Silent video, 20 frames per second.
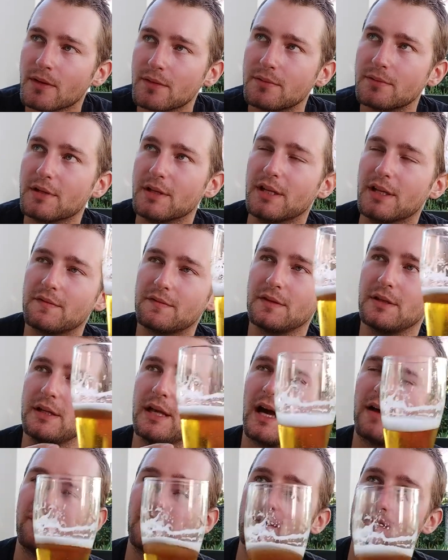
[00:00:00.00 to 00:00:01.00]
You definitely
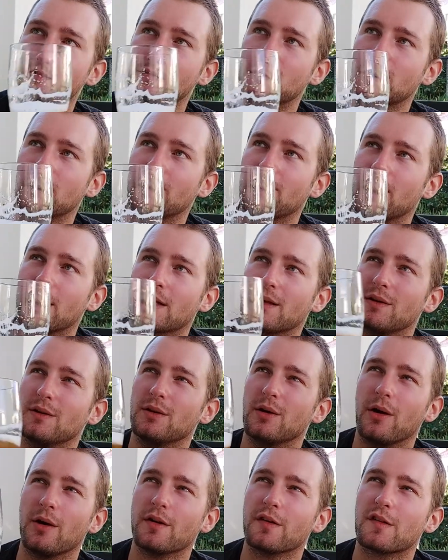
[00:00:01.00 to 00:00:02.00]
have like a sort of like a
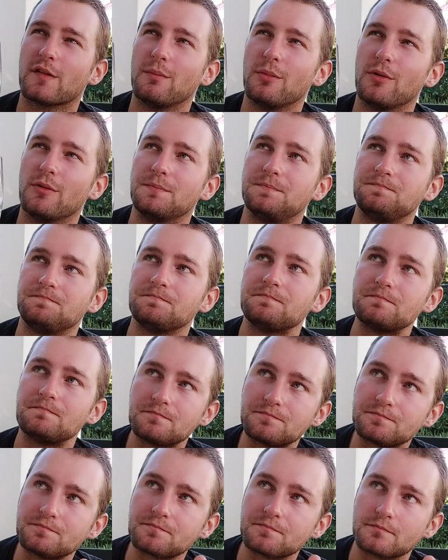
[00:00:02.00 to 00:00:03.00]
noticeable
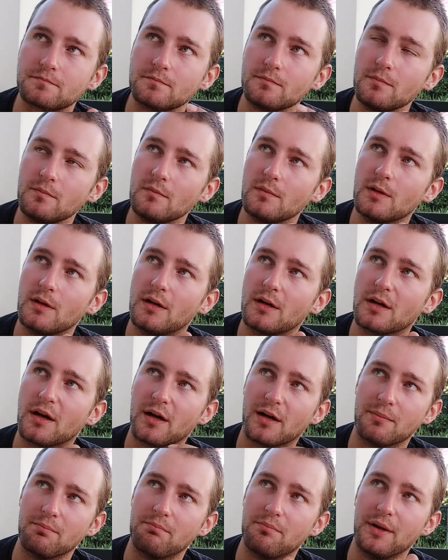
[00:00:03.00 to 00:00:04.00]

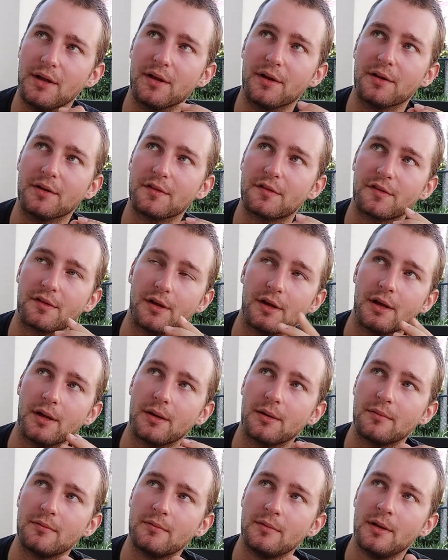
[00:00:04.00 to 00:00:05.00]
kind of bitterness
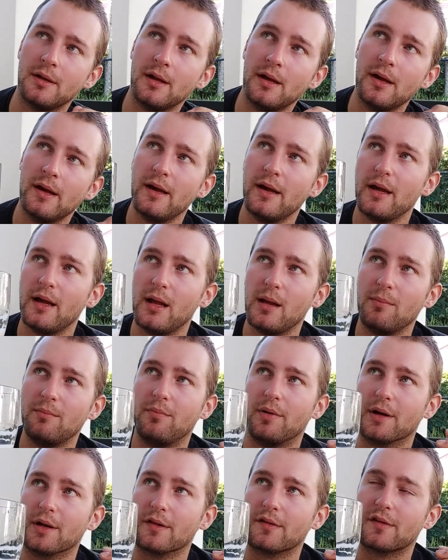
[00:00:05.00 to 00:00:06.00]
there,
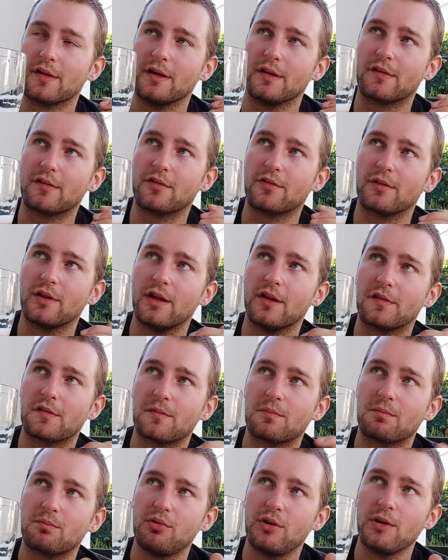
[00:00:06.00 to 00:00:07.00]
but it's
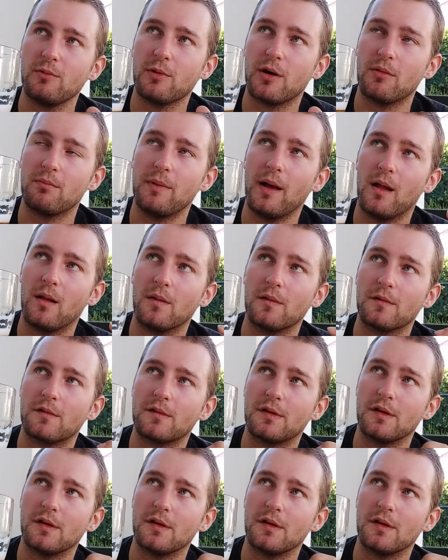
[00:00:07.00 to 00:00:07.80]
pretty well balanced.